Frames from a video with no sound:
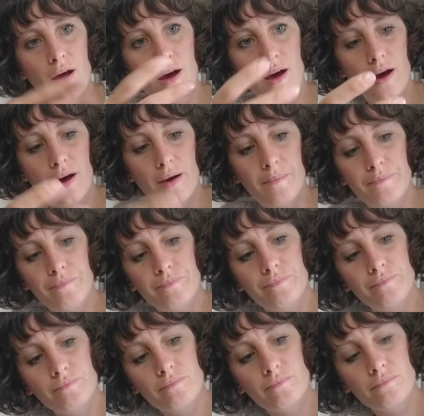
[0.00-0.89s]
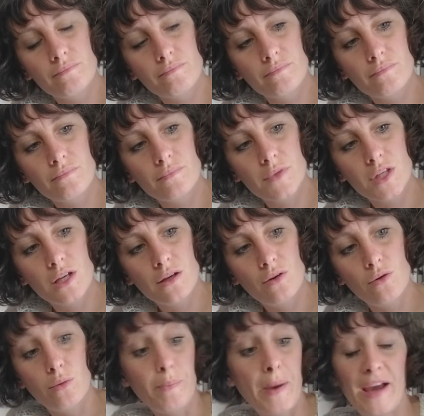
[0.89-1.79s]

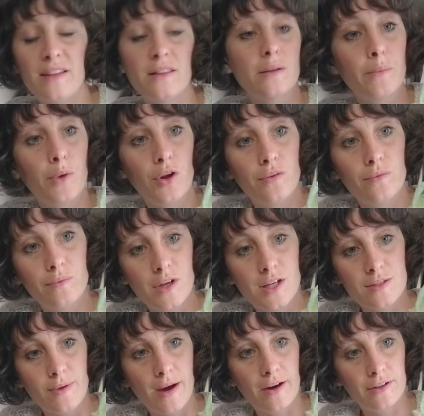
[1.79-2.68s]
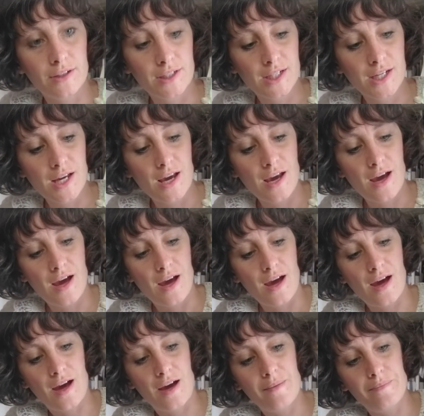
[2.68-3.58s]
paint them on as well.
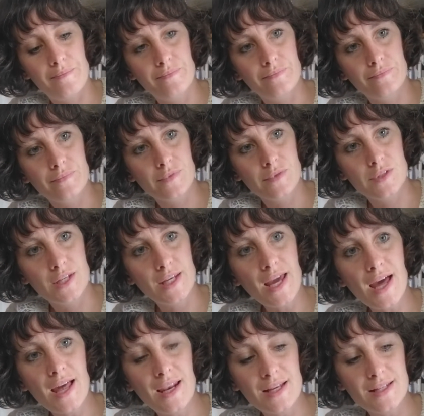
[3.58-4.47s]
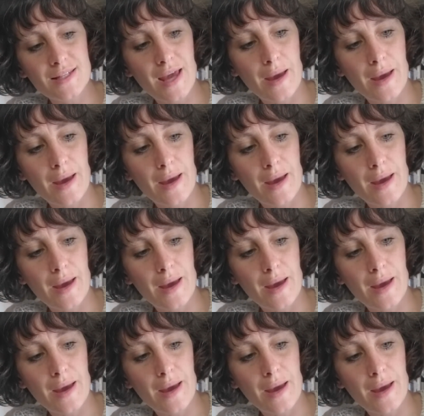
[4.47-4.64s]
So yeah, let's get